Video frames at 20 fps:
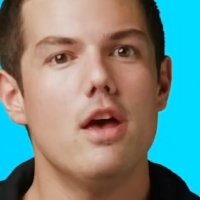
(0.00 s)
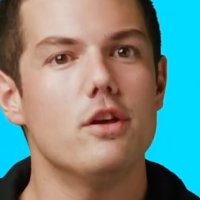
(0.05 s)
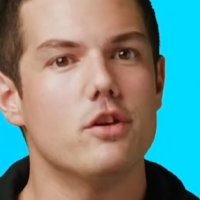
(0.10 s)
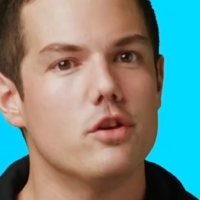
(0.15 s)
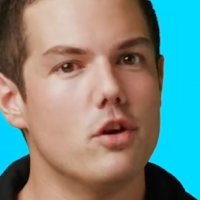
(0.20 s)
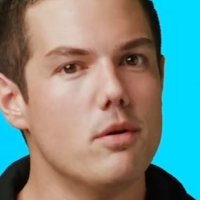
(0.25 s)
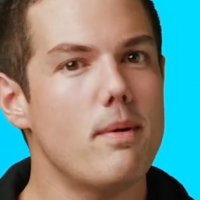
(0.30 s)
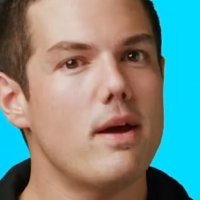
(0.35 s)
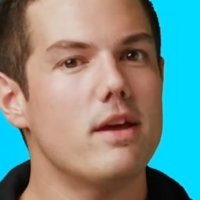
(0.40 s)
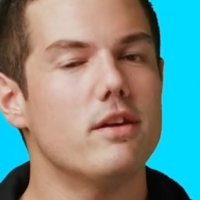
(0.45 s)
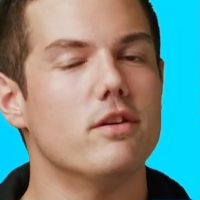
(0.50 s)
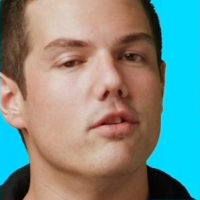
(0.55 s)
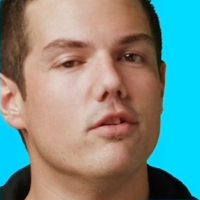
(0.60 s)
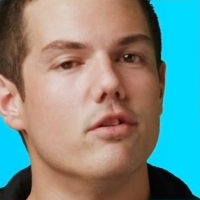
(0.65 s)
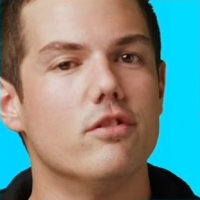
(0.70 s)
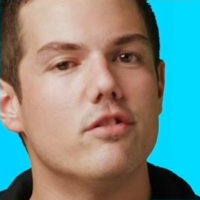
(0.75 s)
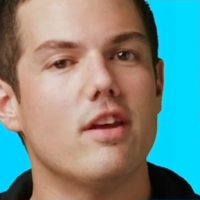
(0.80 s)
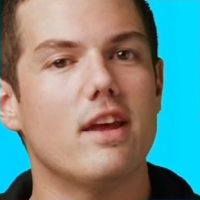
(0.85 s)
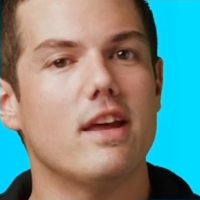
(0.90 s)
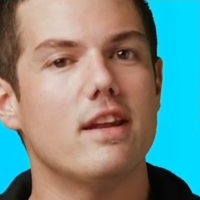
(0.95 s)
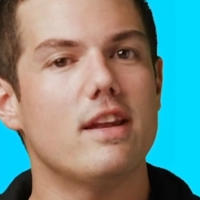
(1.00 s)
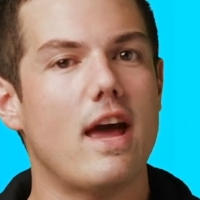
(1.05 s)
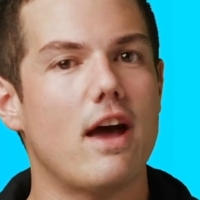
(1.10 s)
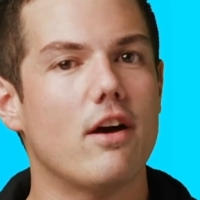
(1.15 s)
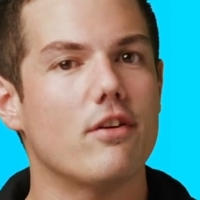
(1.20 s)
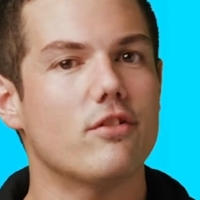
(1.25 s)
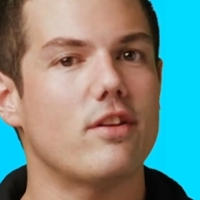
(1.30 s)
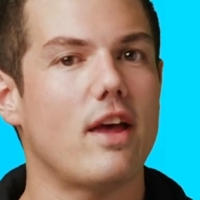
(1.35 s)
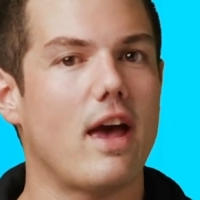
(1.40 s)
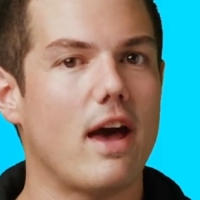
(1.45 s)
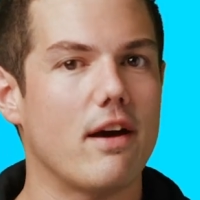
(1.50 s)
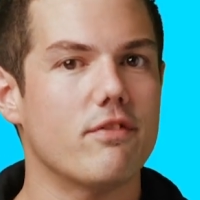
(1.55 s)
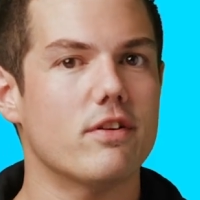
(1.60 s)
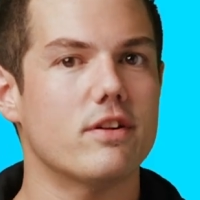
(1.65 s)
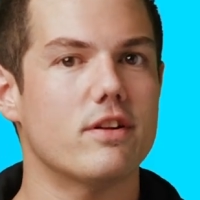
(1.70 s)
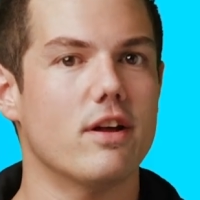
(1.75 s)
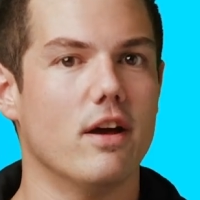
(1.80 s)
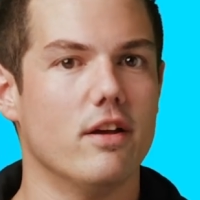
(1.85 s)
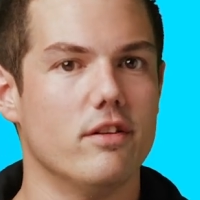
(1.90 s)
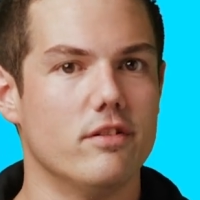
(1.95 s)
You may use in-house
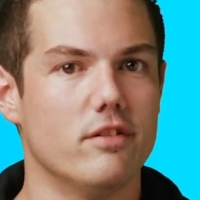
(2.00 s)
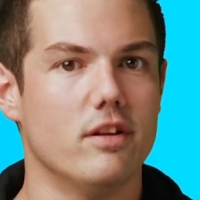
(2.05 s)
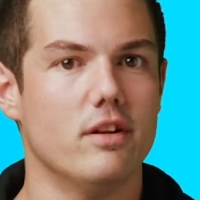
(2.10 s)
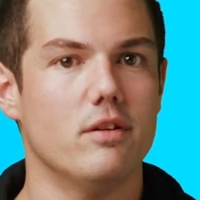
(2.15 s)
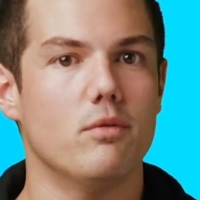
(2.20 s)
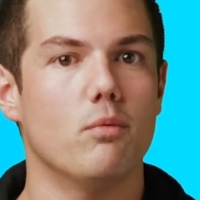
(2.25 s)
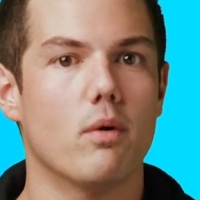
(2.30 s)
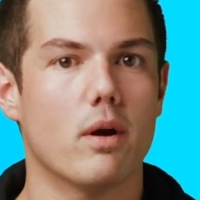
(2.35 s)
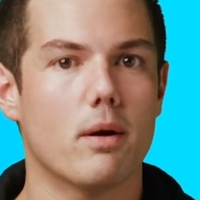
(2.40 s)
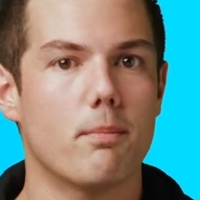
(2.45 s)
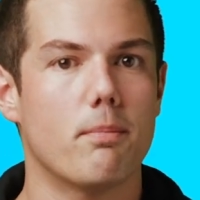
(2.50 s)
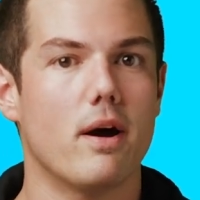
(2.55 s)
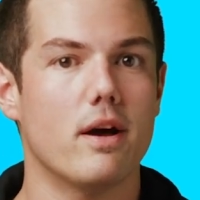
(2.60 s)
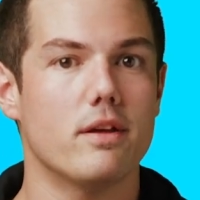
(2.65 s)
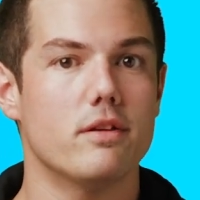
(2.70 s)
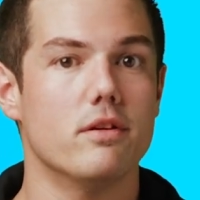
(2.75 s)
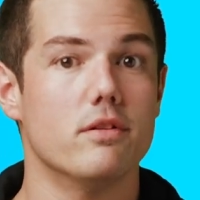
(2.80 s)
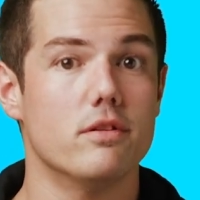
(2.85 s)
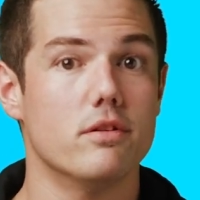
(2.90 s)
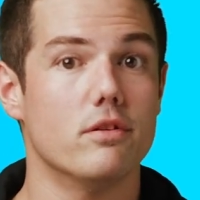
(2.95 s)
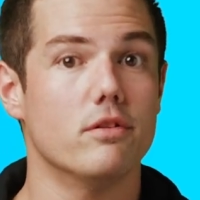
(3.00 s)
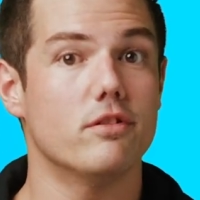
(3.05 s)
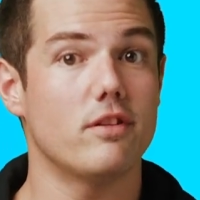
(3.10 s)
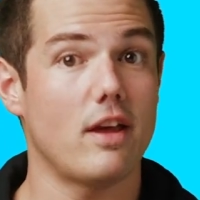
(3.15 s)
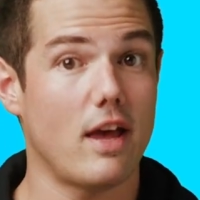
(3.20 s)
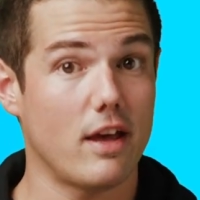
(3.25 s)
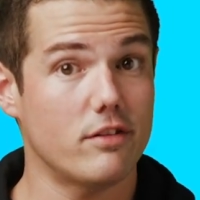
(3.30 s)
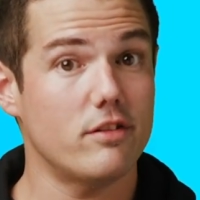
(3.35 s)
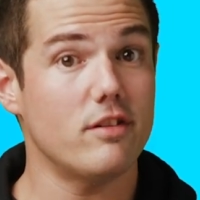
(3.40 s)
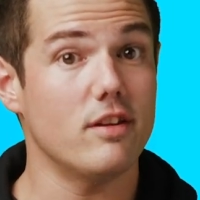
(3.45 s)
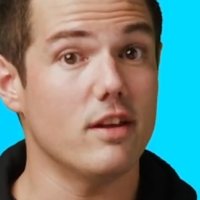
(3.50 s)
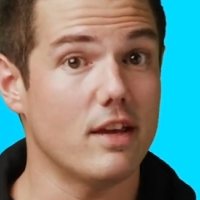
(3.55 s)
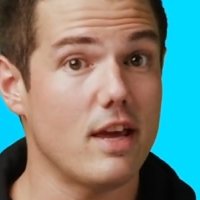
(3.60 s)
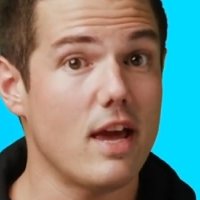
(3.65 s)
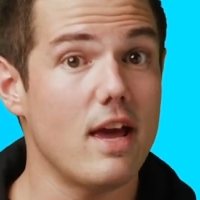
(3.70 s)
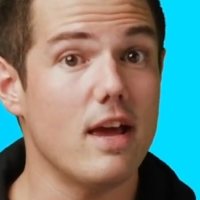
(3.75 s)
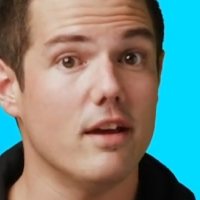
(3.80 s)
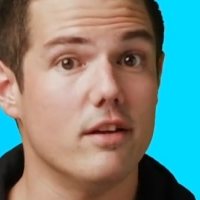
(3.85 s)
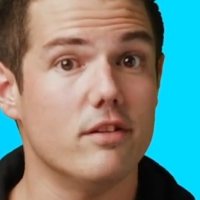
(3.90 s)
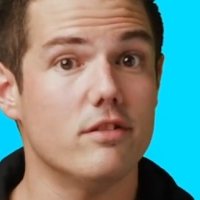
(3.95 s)
advertising whereby you use
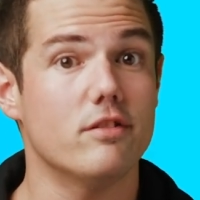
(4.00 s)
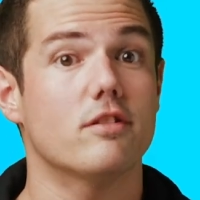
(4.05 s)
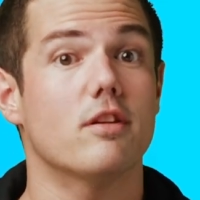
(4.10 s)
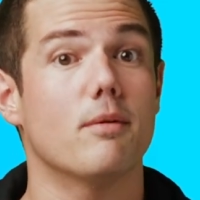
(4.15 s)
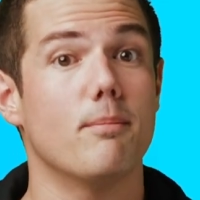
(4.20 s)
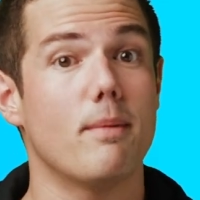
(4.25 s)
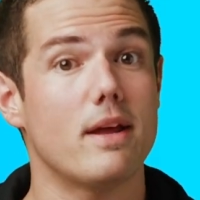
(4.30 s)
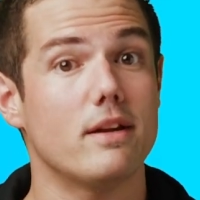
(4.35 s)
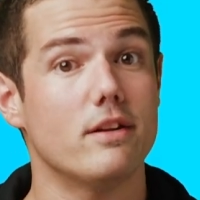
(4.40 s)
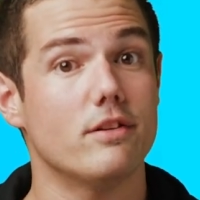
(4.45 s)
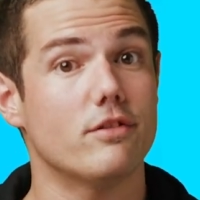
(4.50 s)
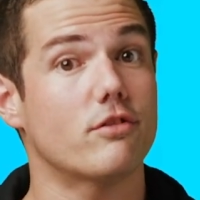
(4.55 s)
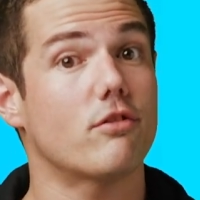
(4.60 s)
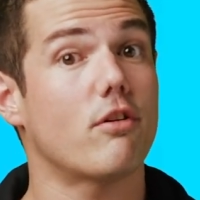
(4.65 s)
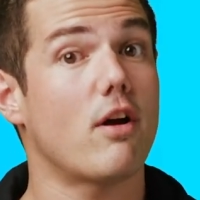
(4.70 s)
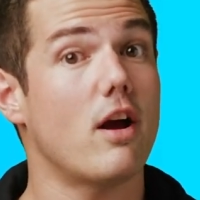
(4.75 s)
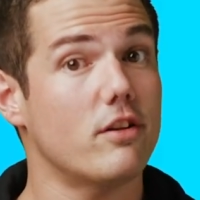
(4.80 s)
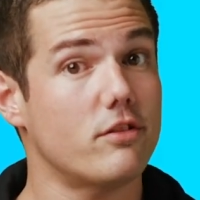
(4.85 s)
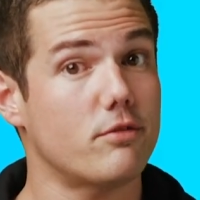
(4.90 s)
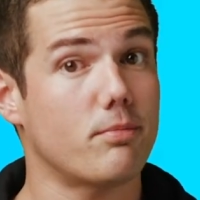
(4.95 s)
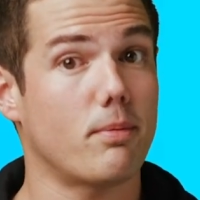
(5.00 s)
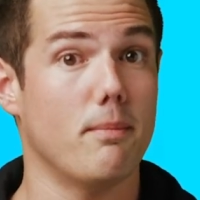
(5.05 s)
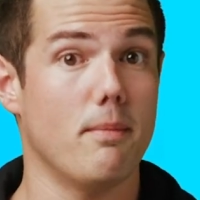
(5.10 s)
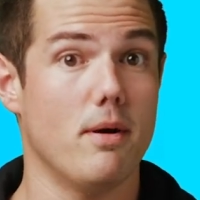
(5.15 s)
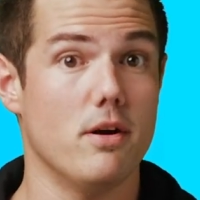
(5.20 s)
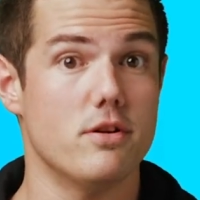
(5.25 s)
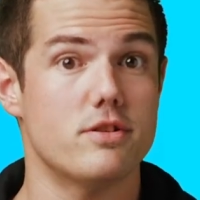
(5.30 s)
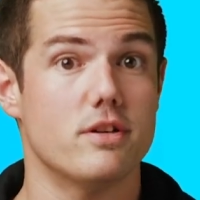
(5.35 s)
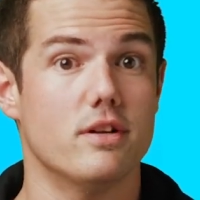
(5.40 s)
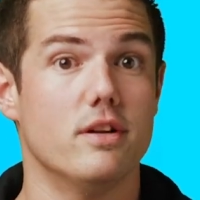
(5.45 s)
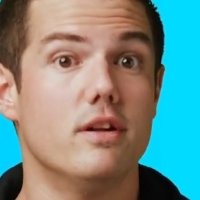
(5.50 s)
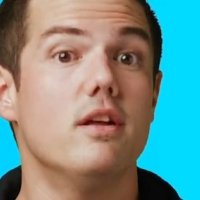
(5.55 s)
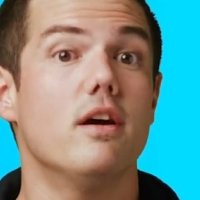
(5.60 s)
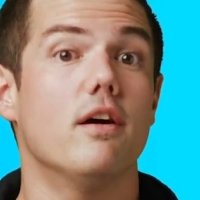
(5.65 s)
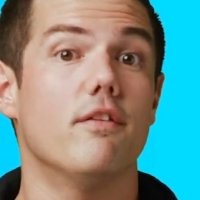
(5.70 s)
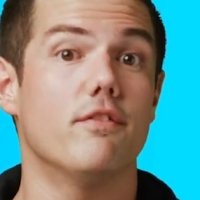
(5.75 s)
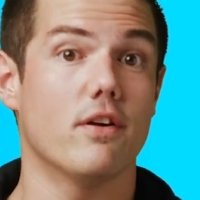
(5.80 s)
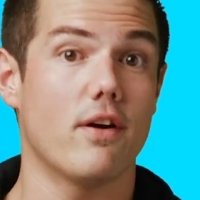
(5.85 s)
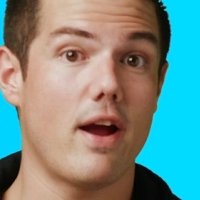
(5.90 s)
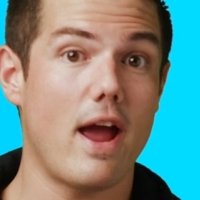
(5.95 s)
SDKs to manage cross-promotion
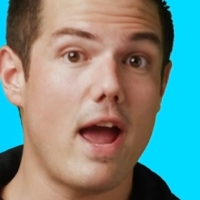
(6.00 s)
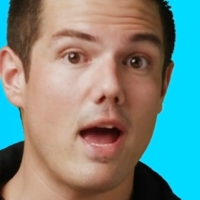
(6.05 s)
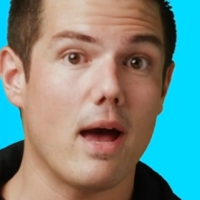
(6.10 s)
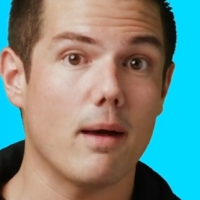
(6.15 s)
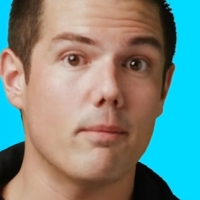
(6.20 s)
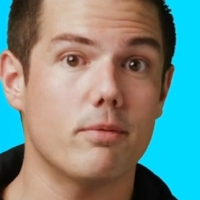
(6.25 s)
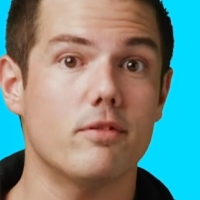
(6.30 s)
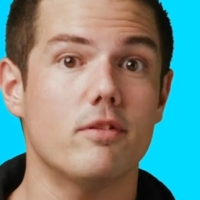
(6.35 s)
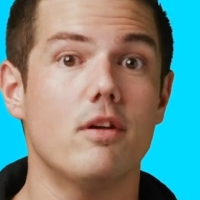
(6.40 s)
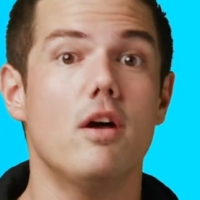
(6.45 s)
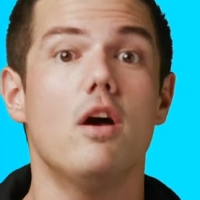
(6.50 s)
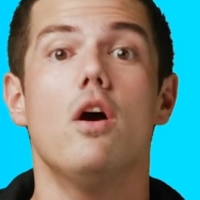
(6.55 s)
of your apps